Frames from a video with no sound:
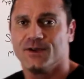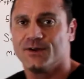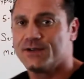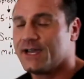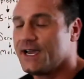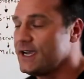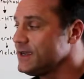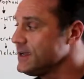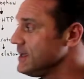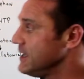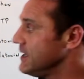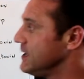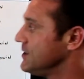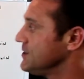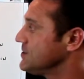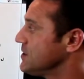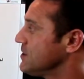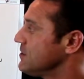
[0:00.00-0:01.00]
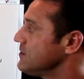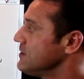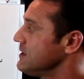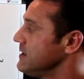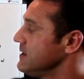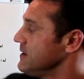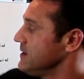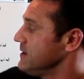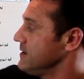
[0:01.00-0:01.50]
Okay? So
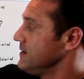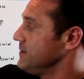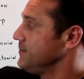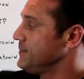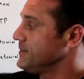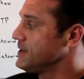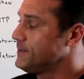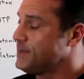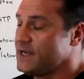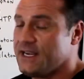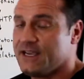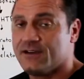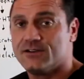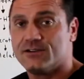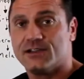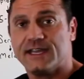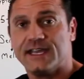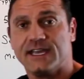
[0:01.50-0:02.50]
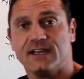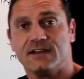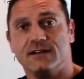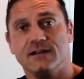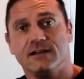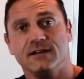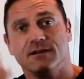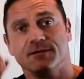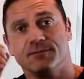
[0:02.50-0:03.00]
the pineal
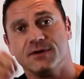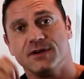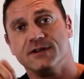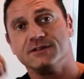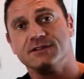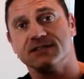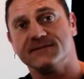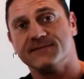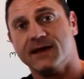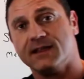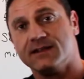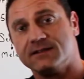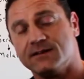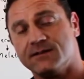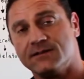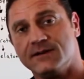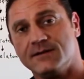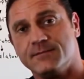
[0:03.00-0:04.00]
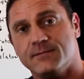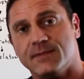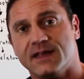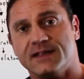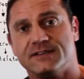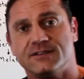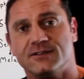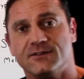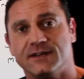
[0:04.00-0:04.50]
gland produces melatonin.
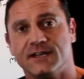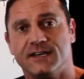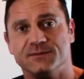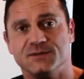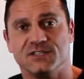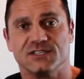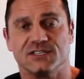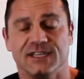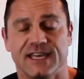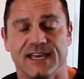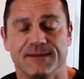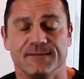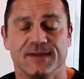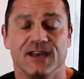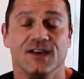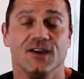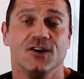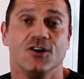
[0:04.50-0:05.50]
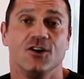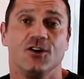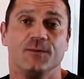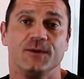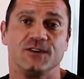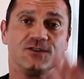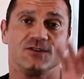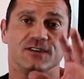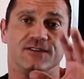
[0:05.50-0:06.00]
Melatonin helps you sleep.
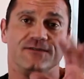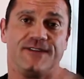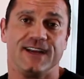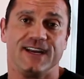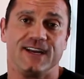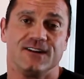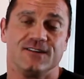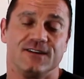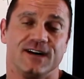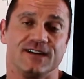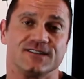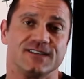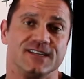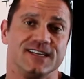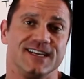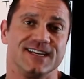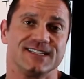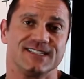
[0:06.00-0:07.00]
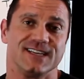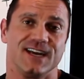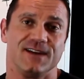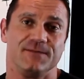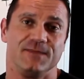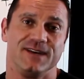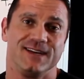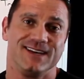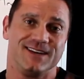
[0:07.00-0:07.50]
Hope you enjoyed the video. I'll see you next
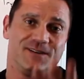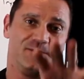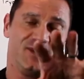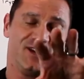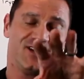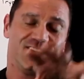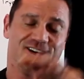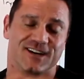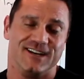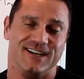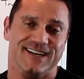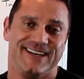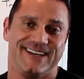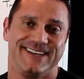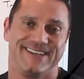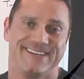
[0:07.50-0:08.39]
time. Be good.